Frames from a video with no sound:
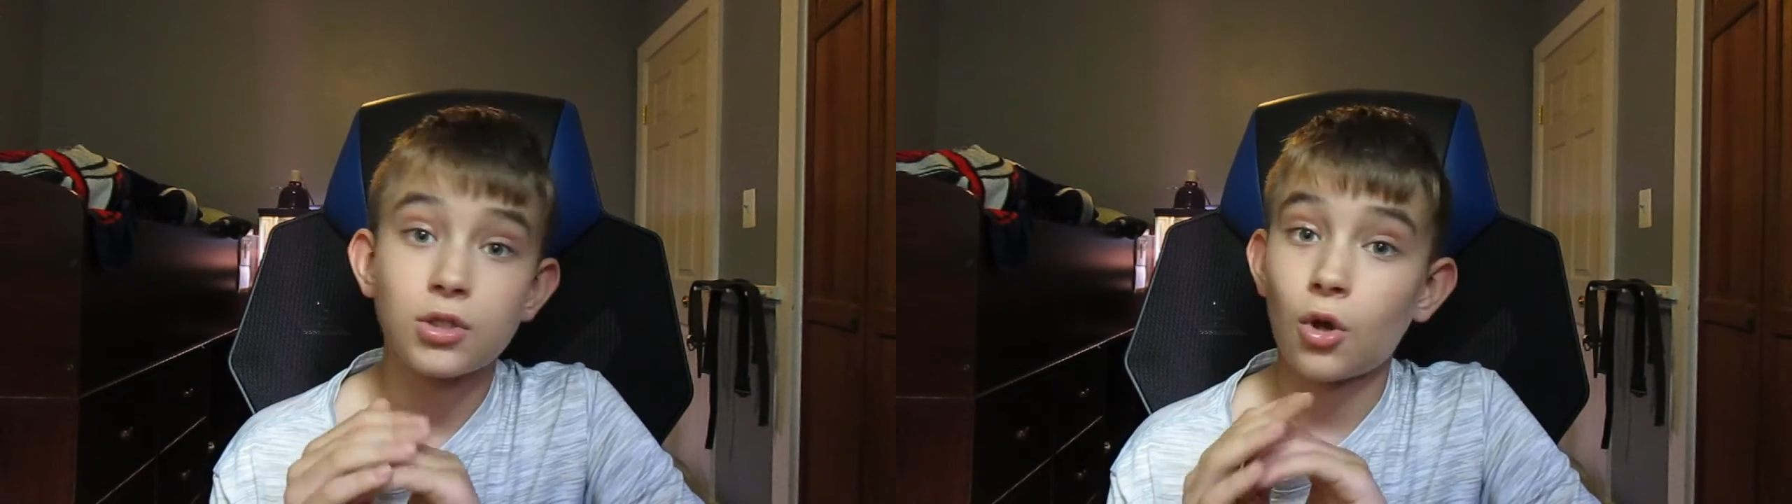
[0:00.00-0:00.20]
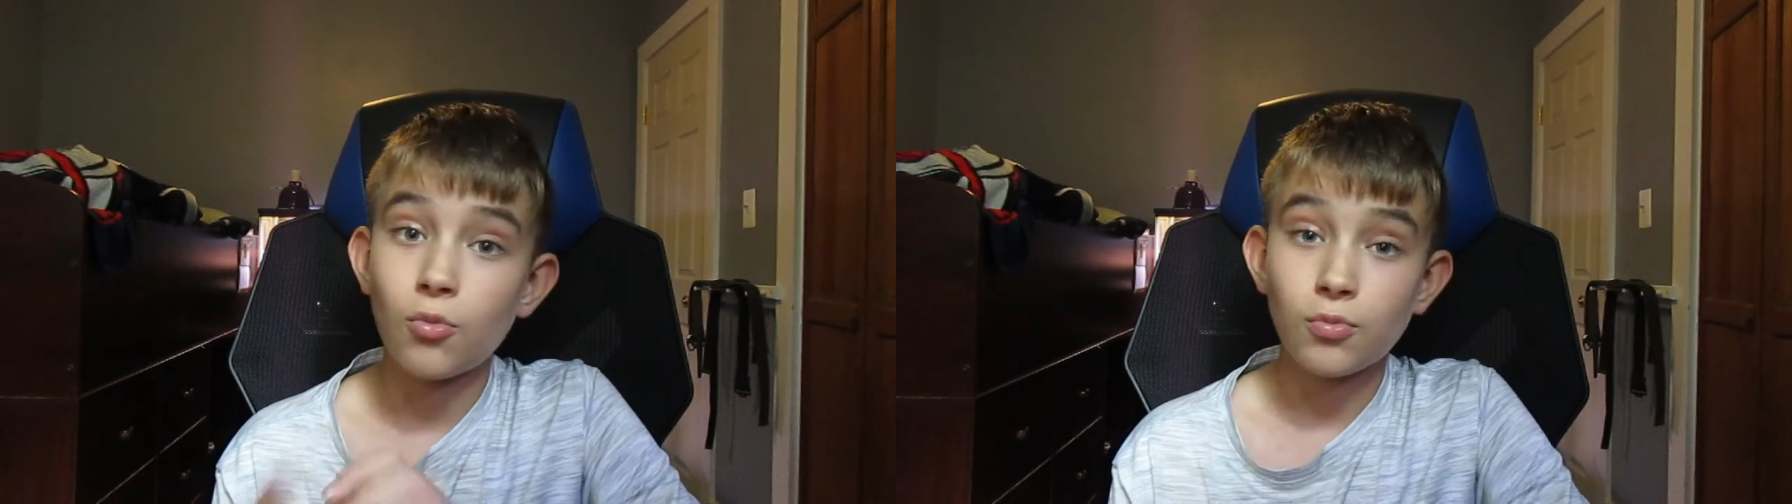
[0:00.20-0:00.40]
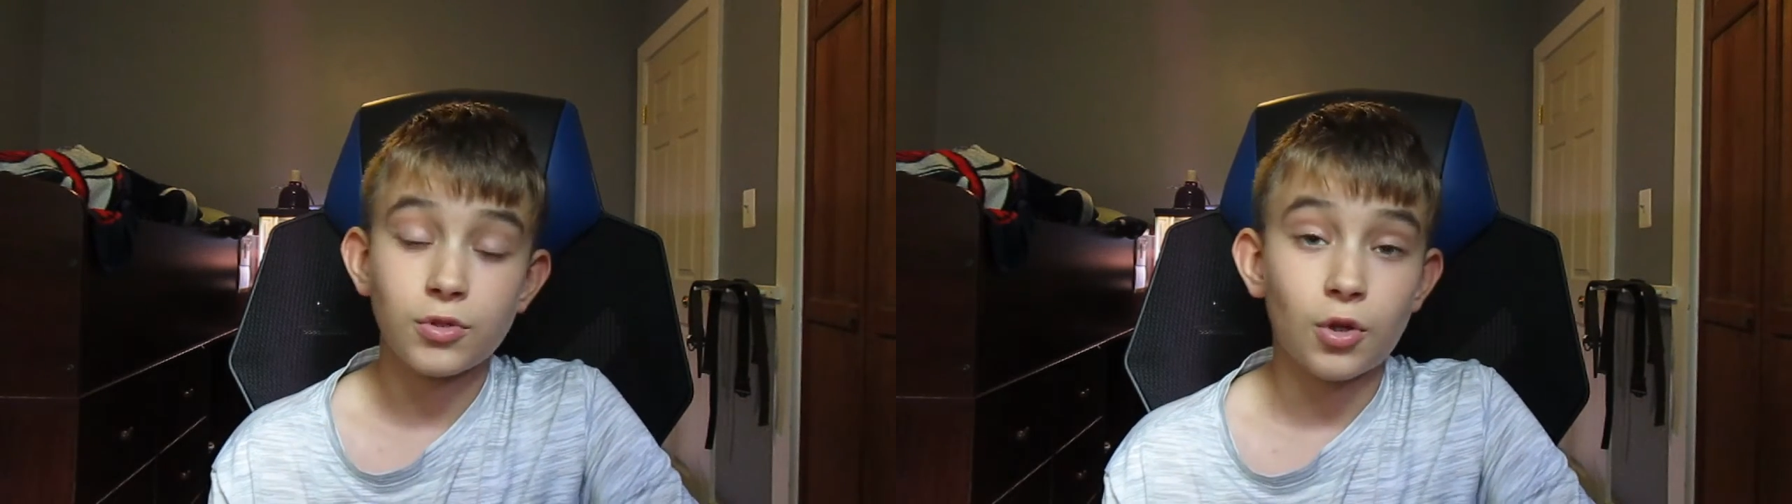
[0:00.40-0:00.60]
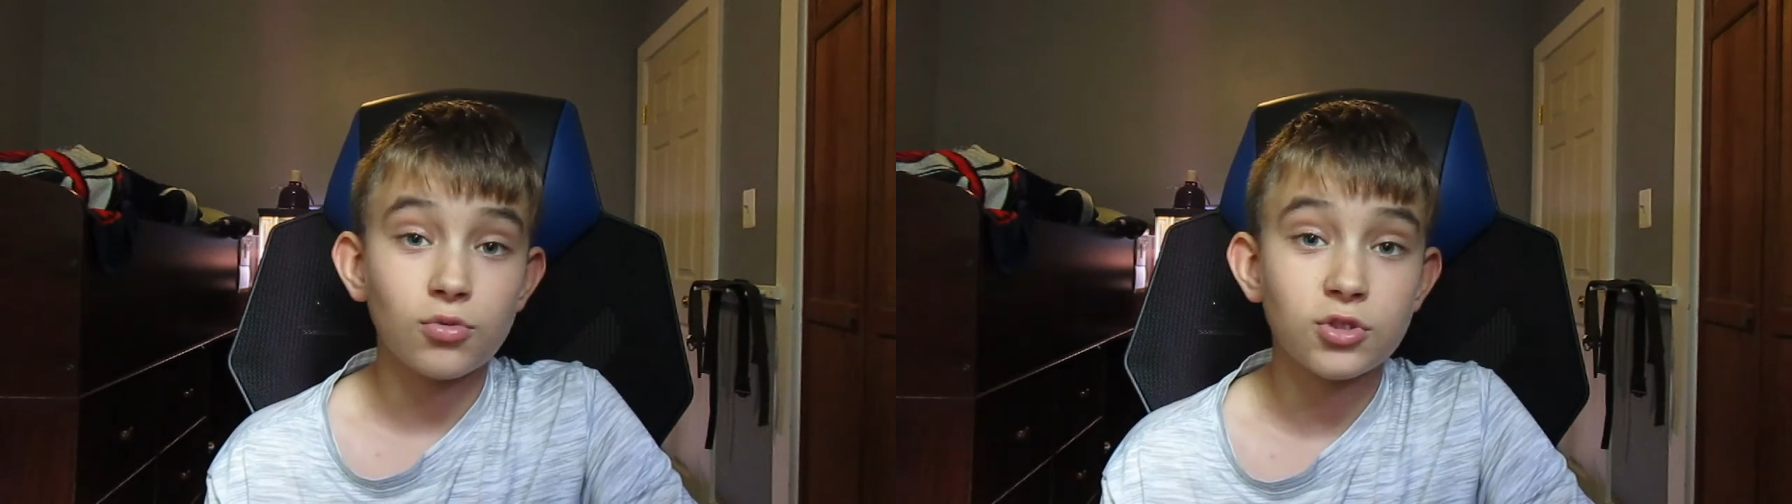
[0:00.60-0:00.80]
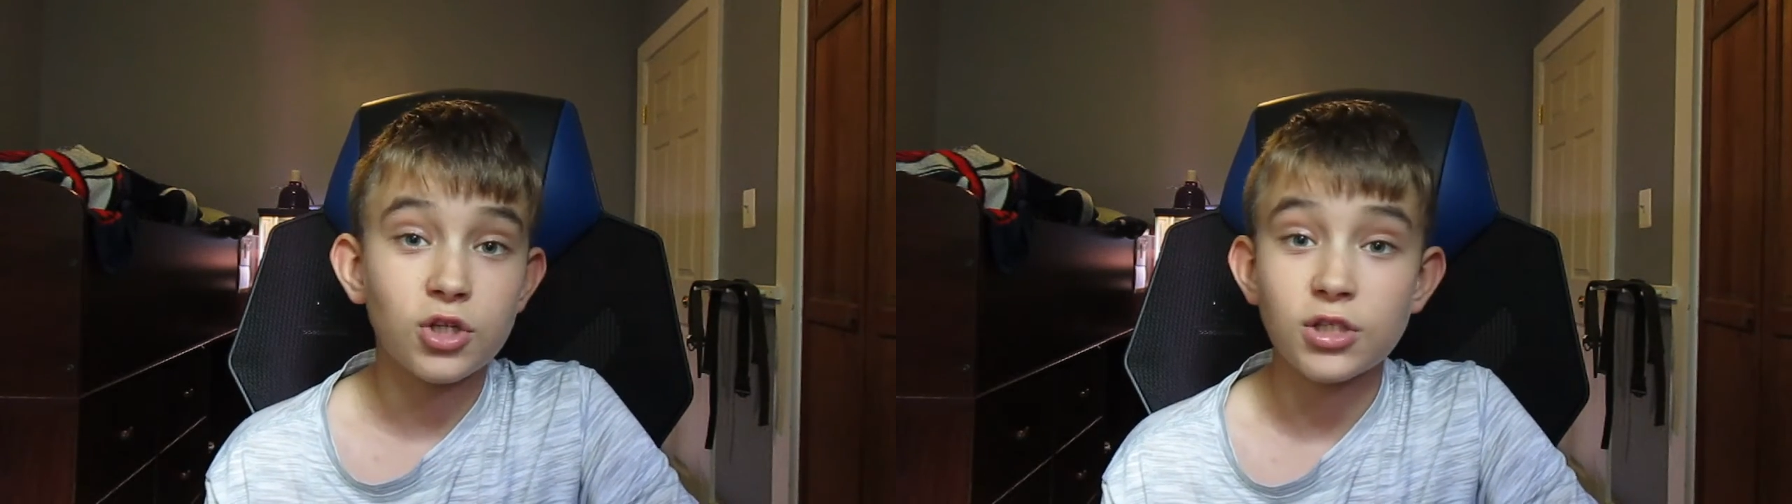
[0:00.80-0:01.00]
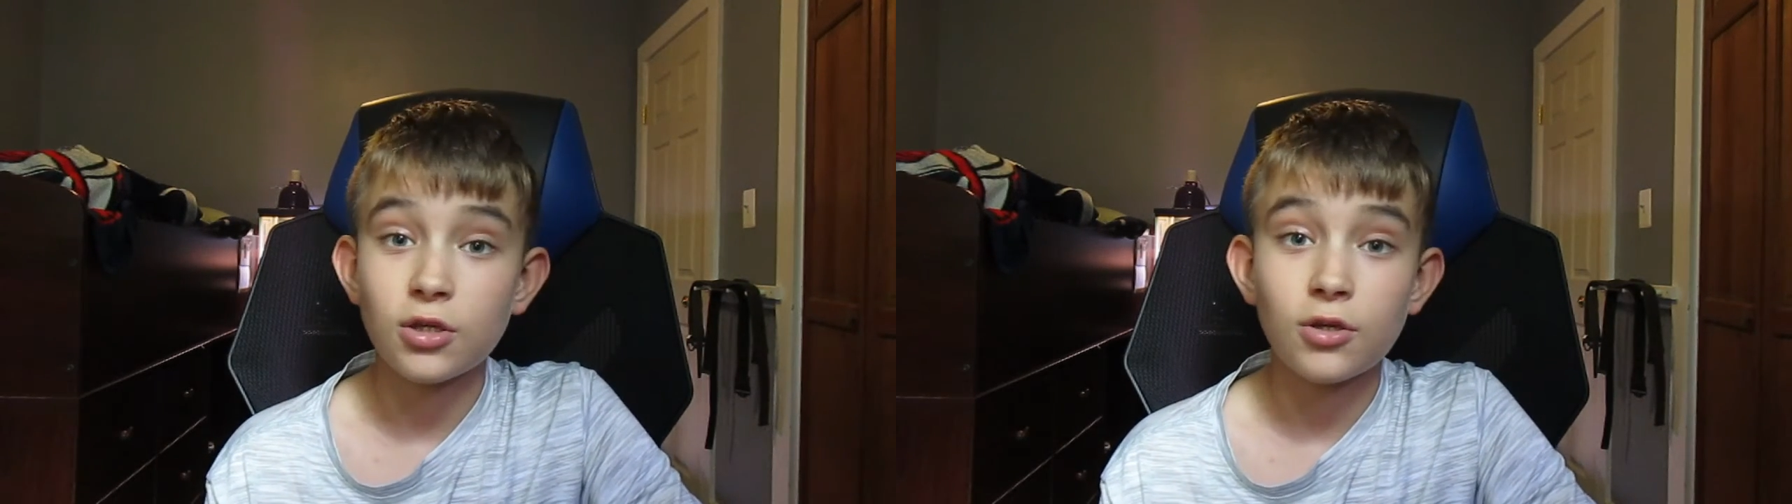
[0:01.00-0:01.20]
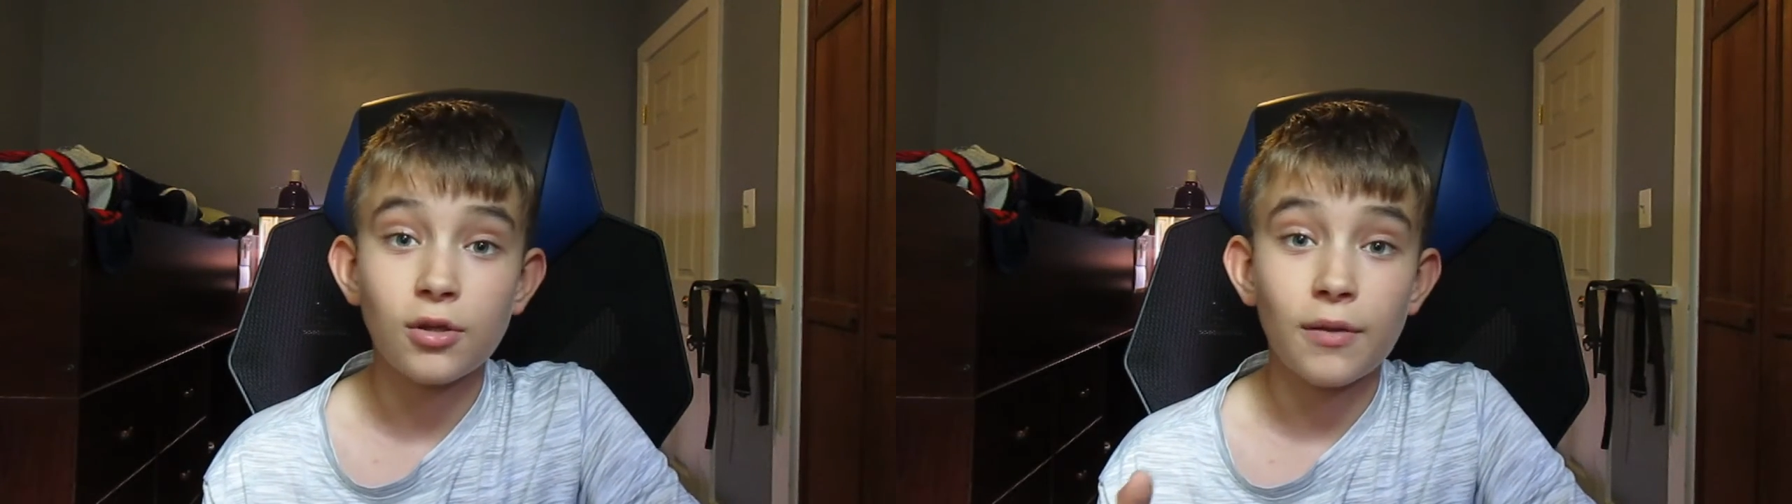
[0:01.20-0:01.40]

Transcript: Don't stress out your